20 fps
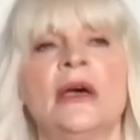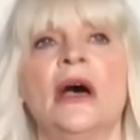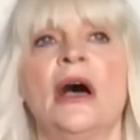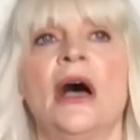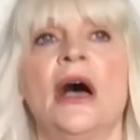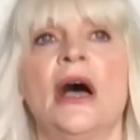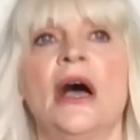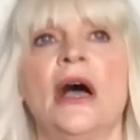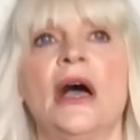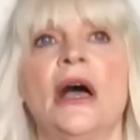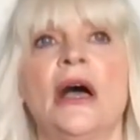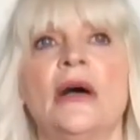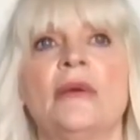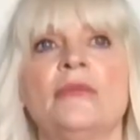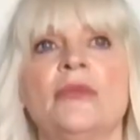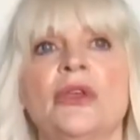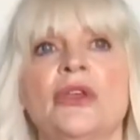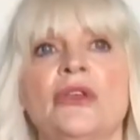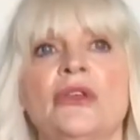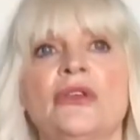
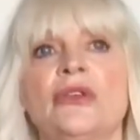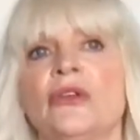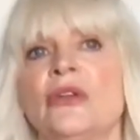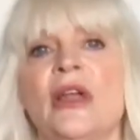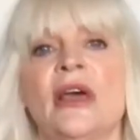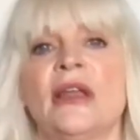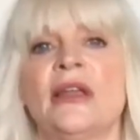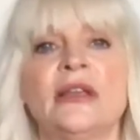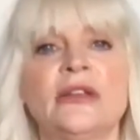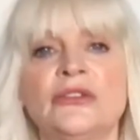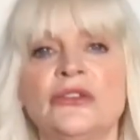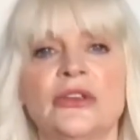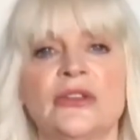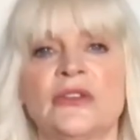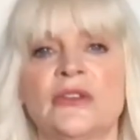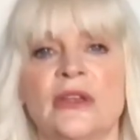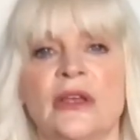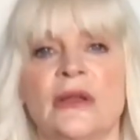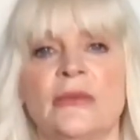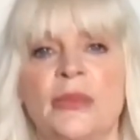um, you're not
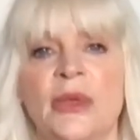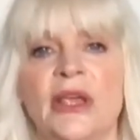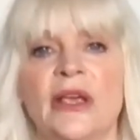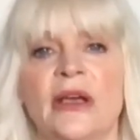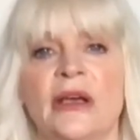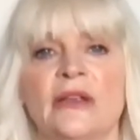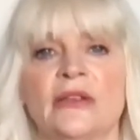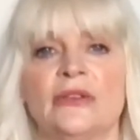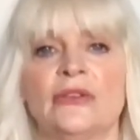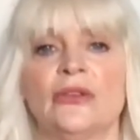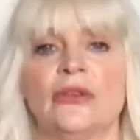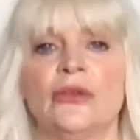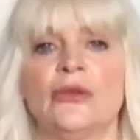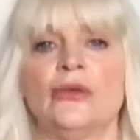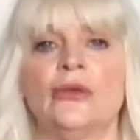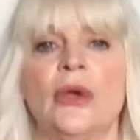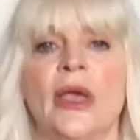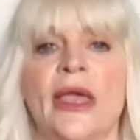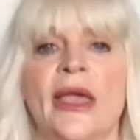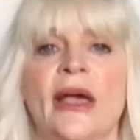interested because
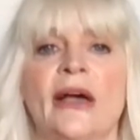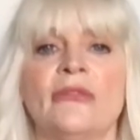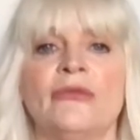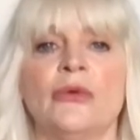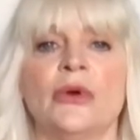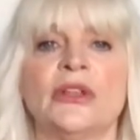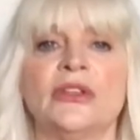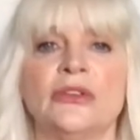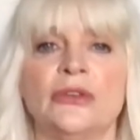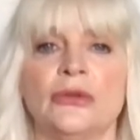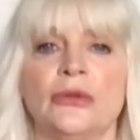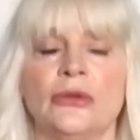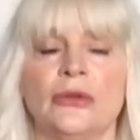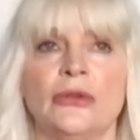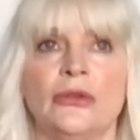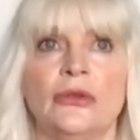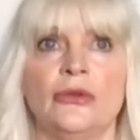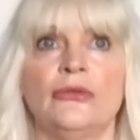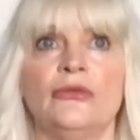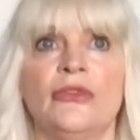you have what you,
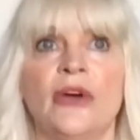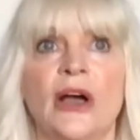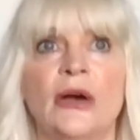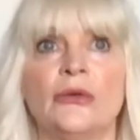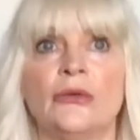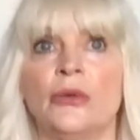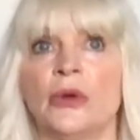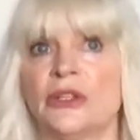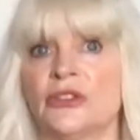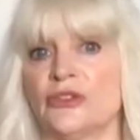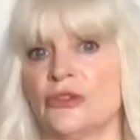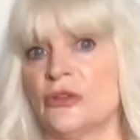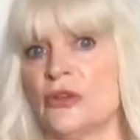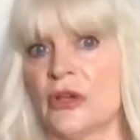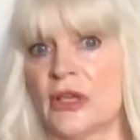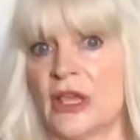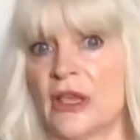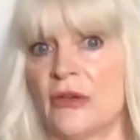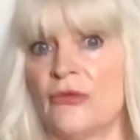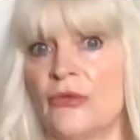you found what you're
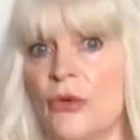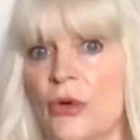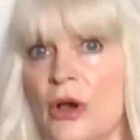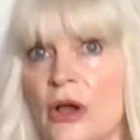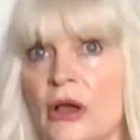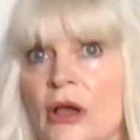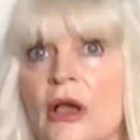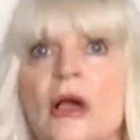looking for.